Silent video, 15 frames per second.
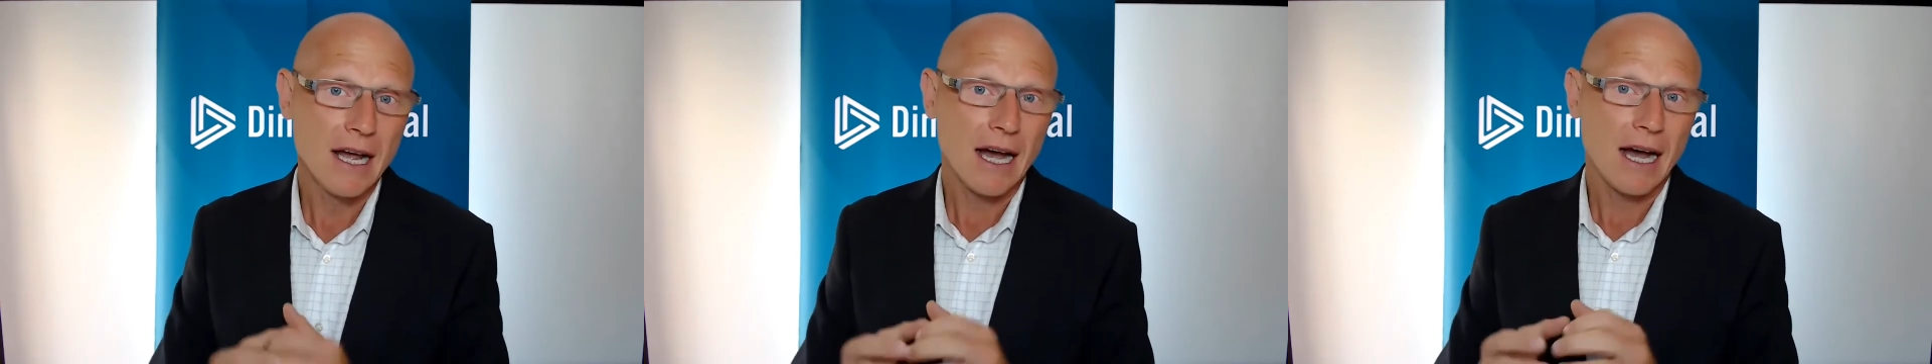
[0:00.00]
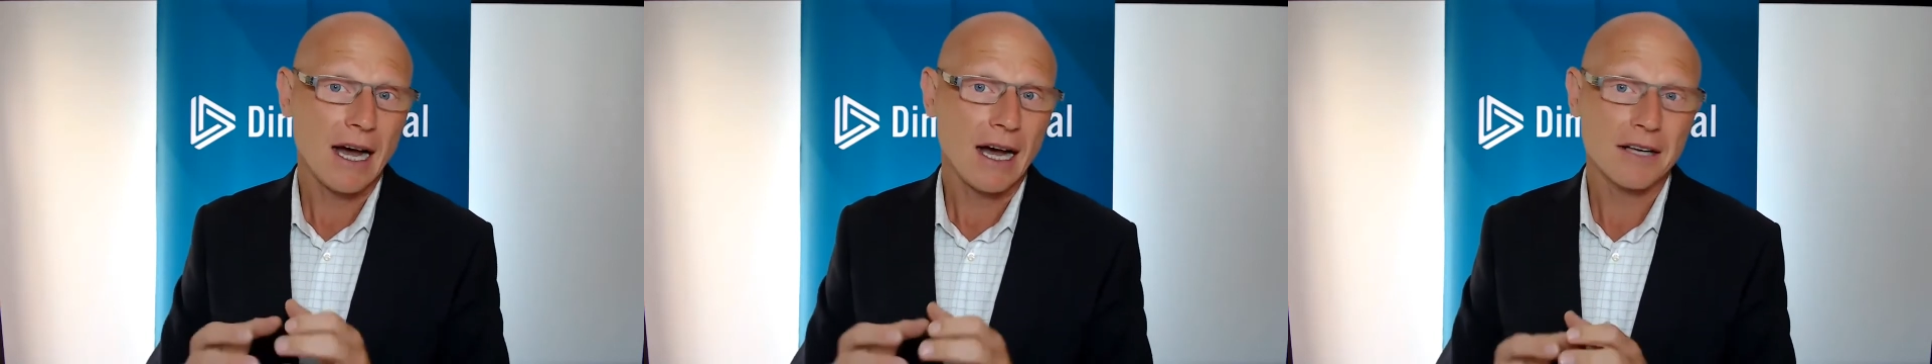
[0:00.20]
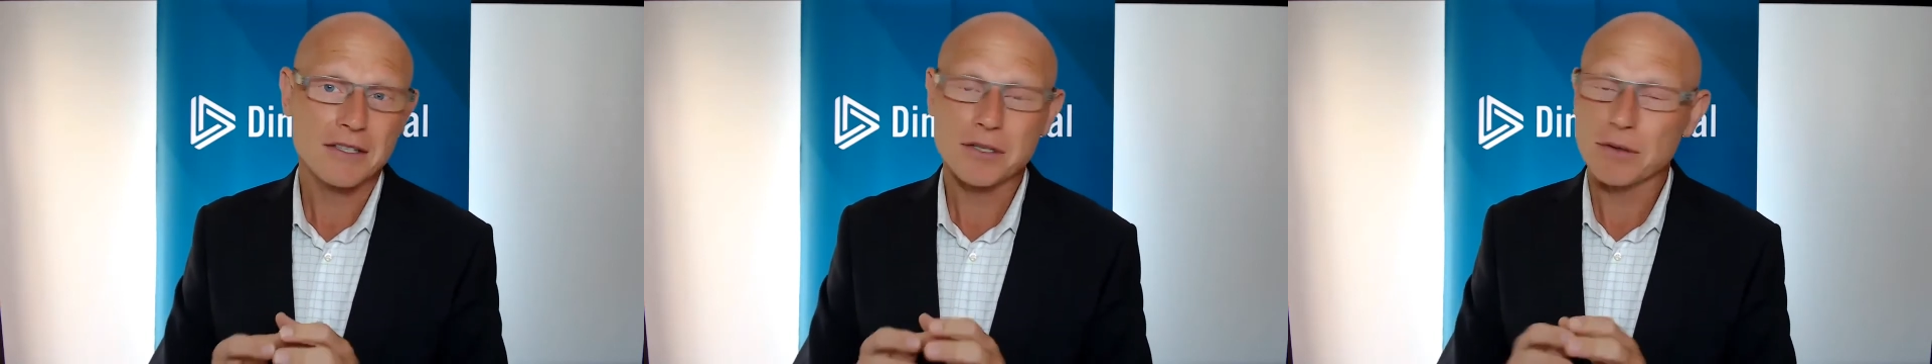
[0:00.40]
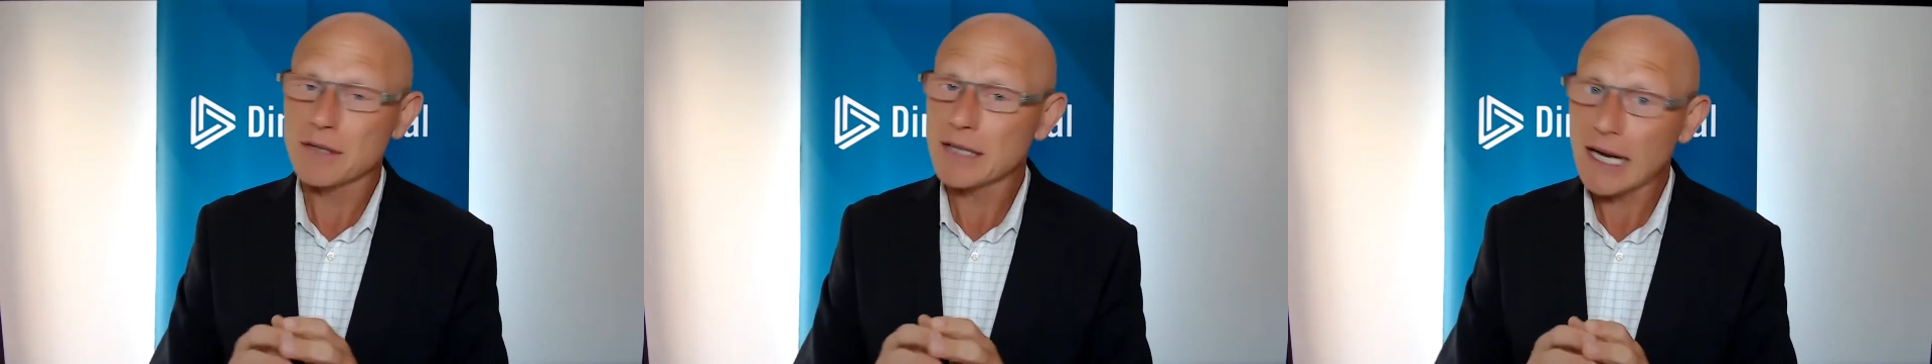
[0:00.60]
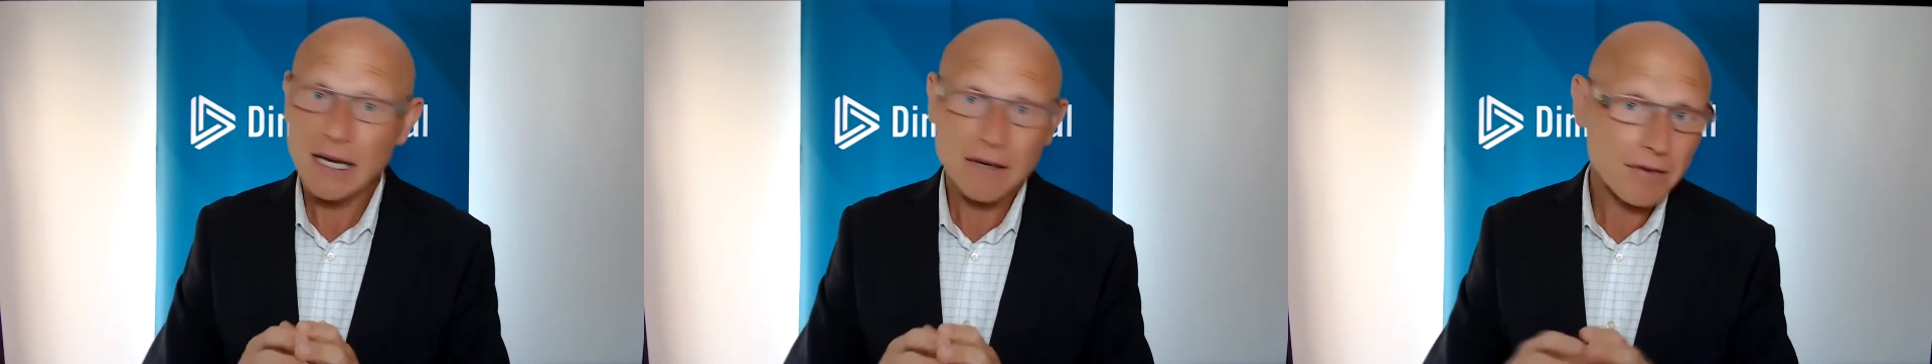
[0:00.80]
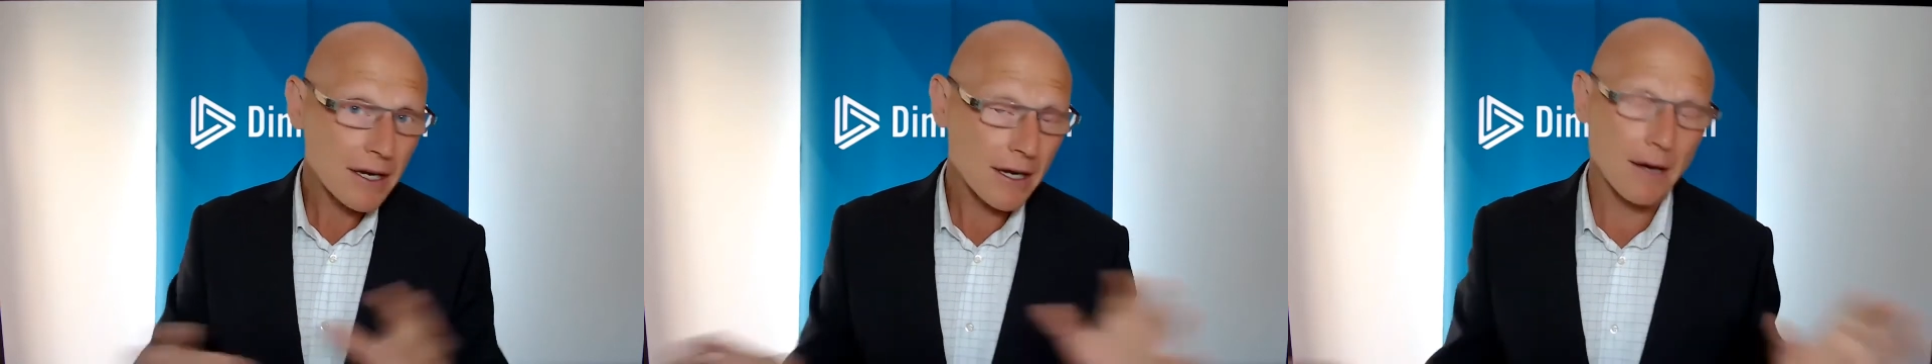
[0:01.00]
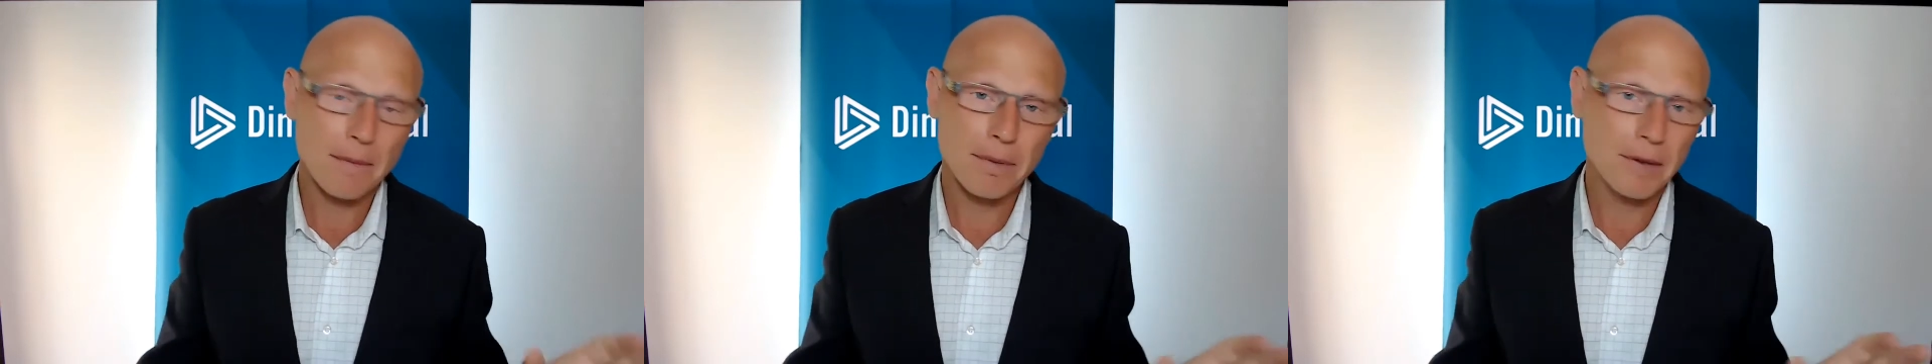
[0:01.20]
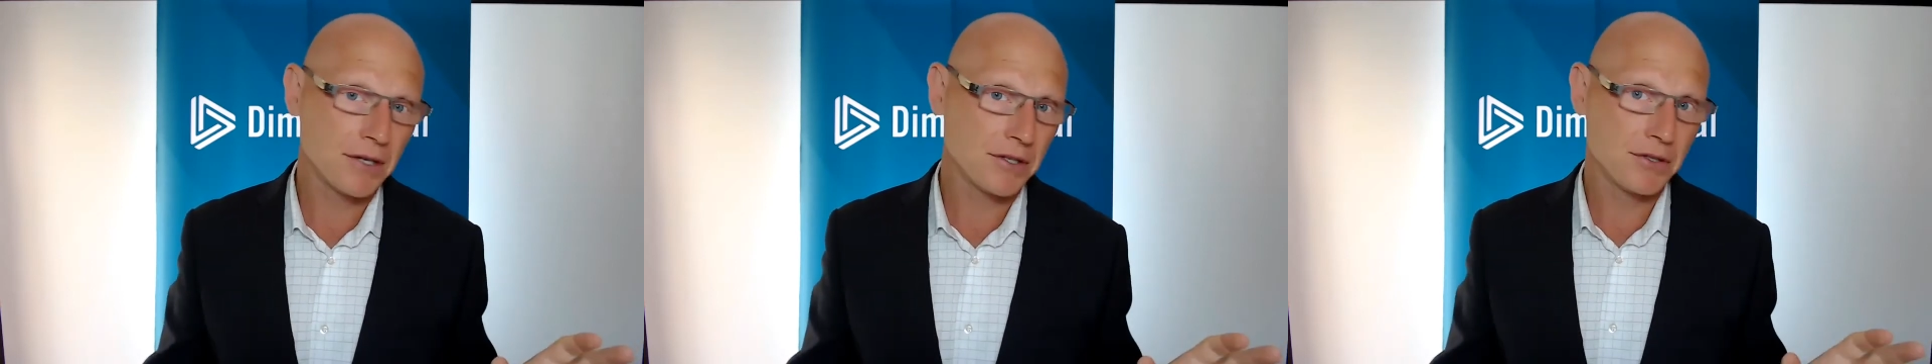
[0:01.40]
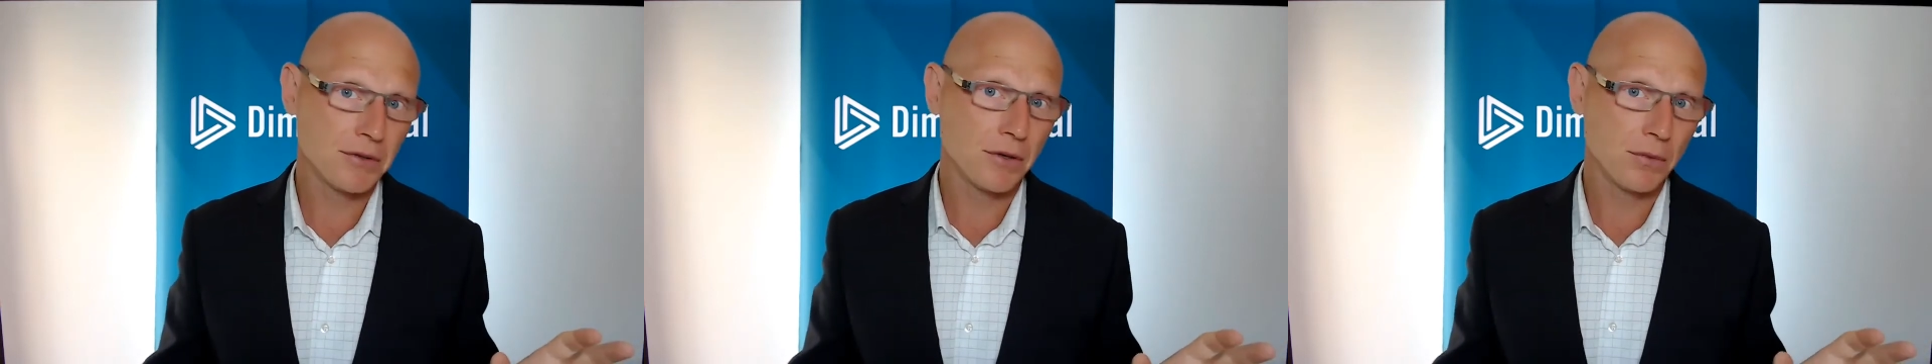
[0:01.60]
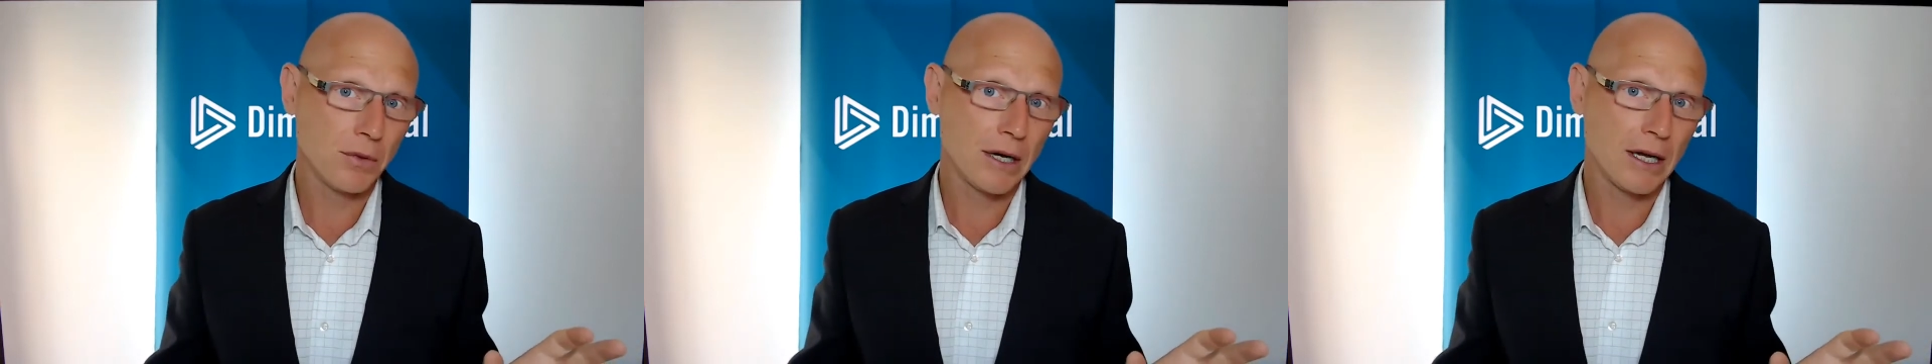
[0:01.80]
Uh, so not every company is
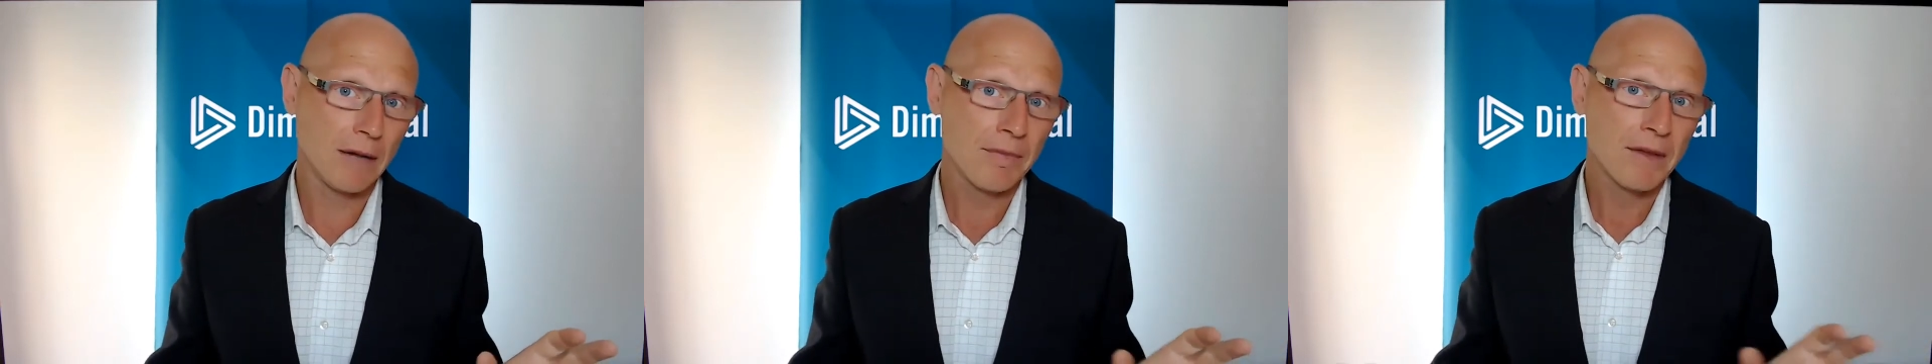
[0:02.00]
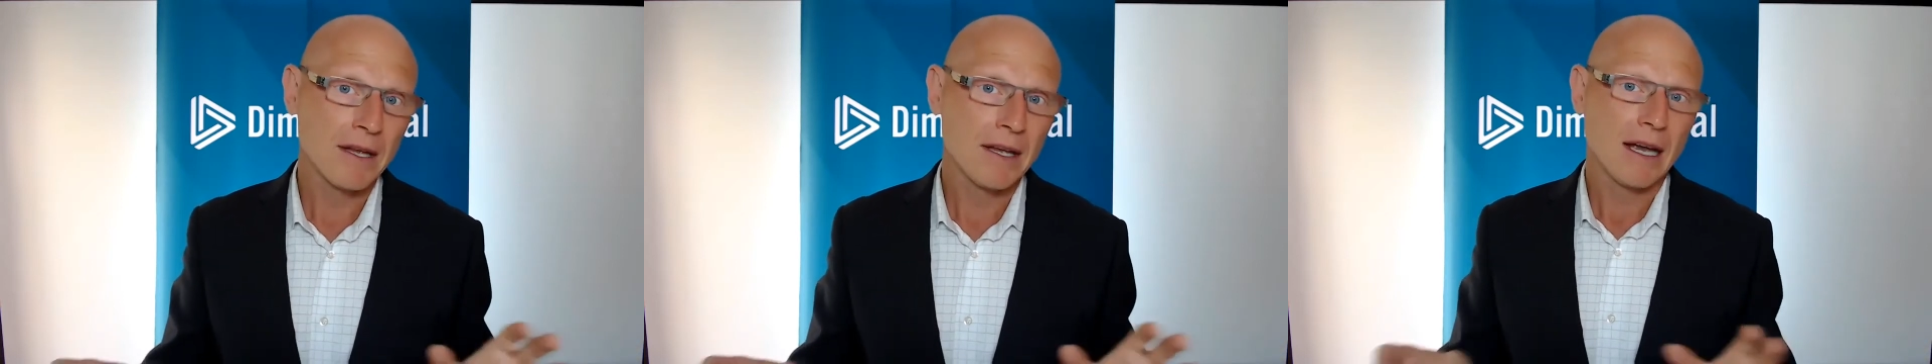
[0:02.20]
doing well,